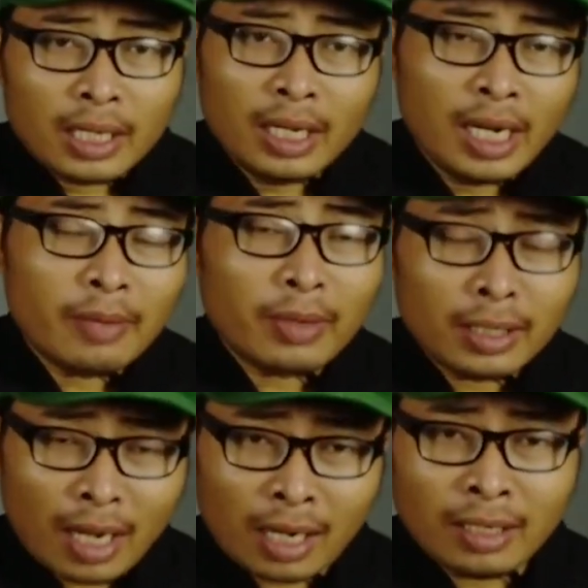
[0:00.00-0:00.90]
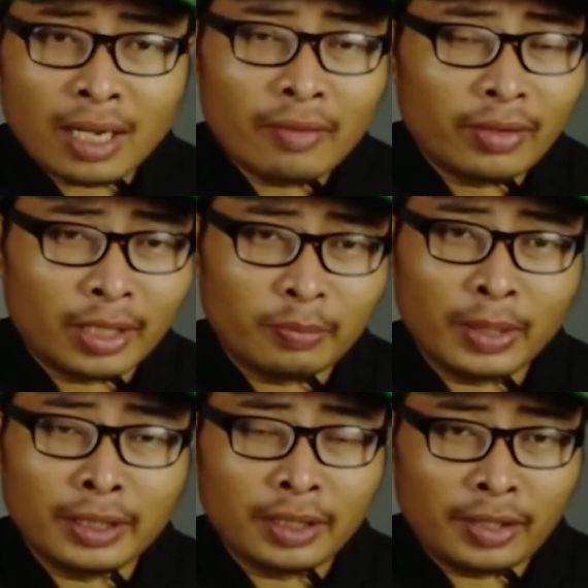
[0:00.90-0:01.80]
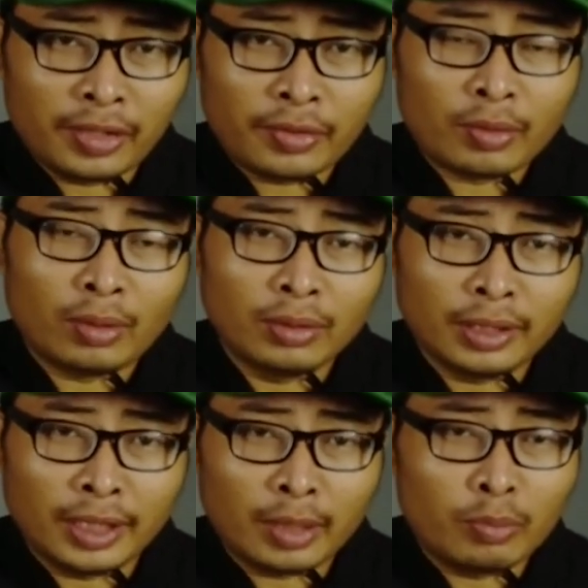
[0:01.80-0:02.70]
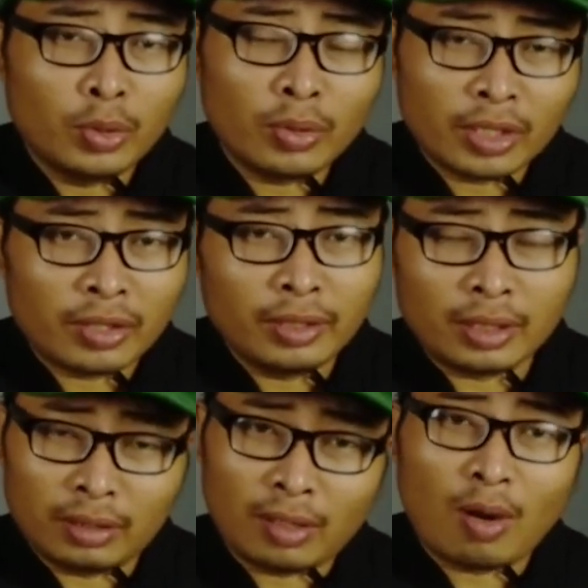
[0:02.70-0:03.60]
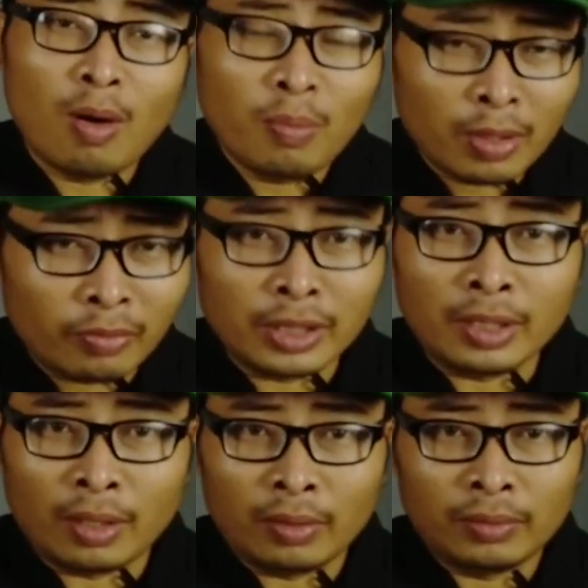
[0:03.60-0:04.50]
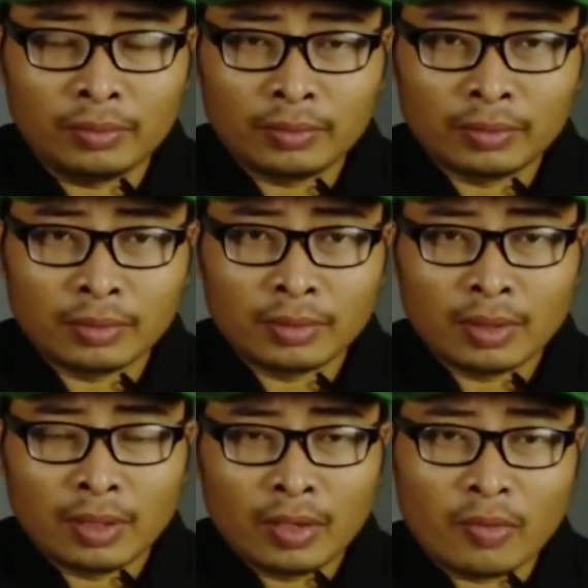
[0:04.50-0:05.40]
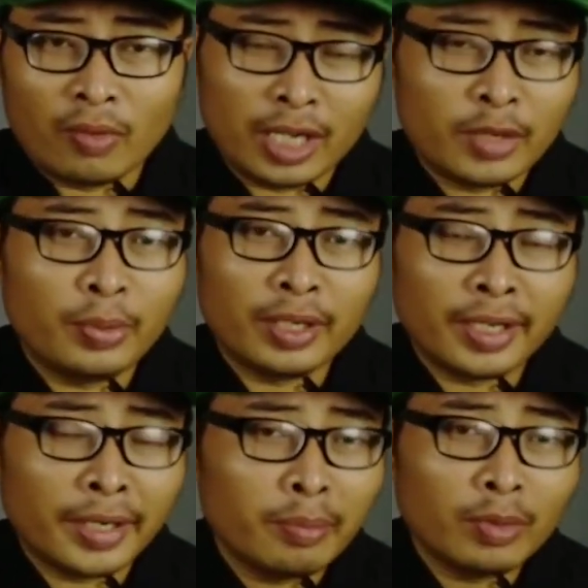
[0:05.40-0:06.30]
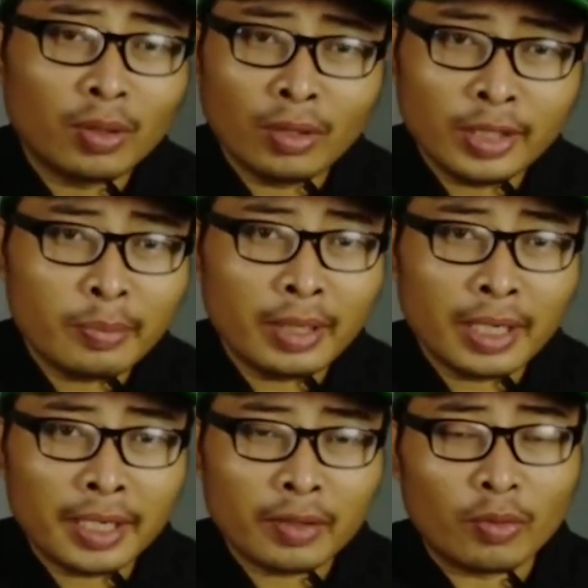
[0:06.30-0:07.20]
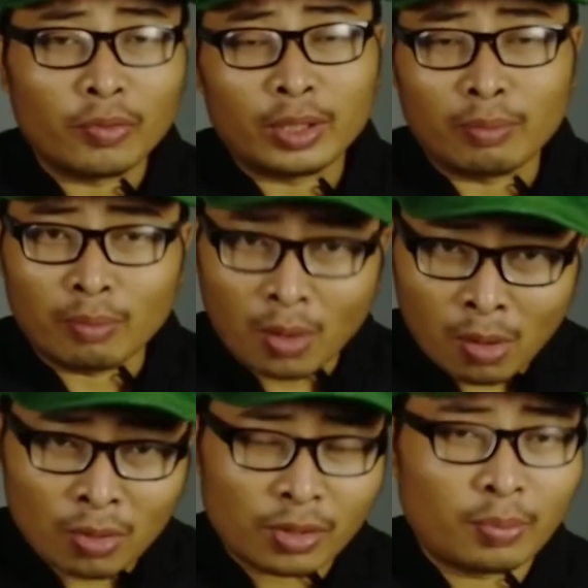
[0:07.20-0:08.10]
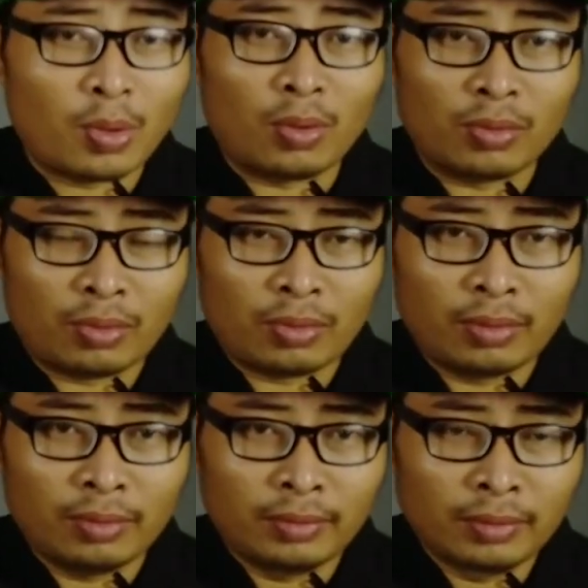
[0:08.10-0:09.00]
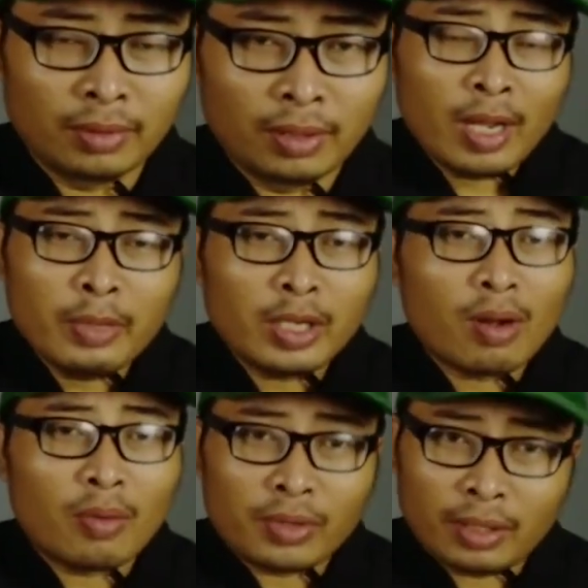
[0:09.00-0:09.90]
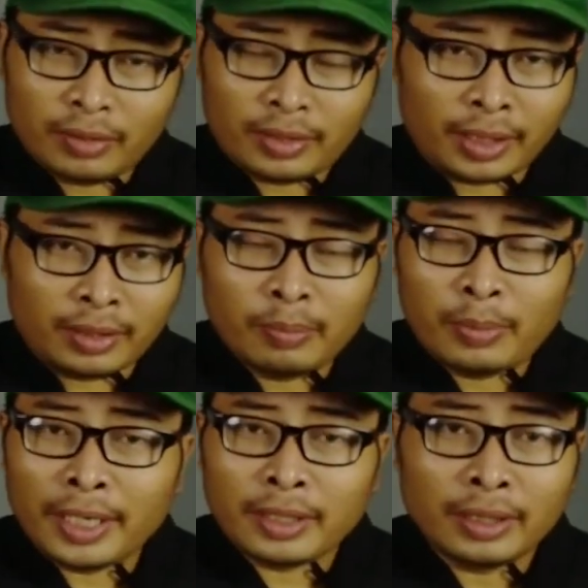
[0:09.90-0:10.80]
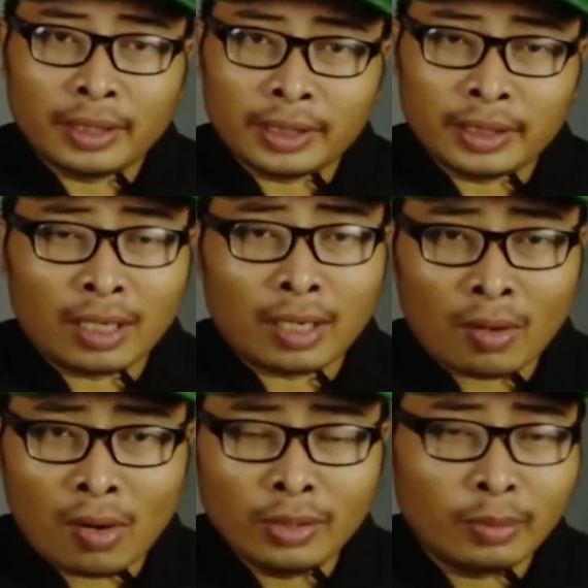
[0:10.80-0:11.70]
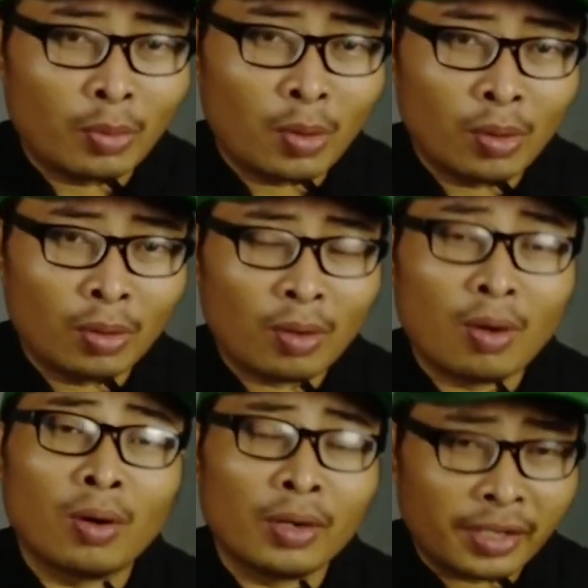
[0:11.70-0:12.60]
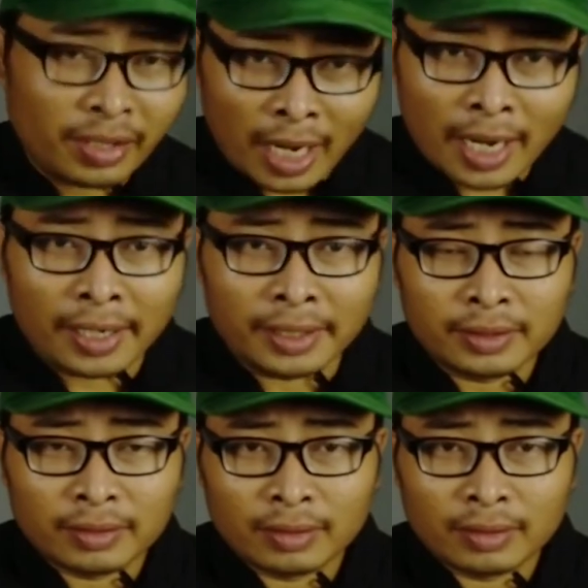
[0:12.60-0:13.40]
He left an uncovered petri dish containing mucus near an open window, which became contaminated with mold spores. Fleming observed that the bacteria around the mold colonies died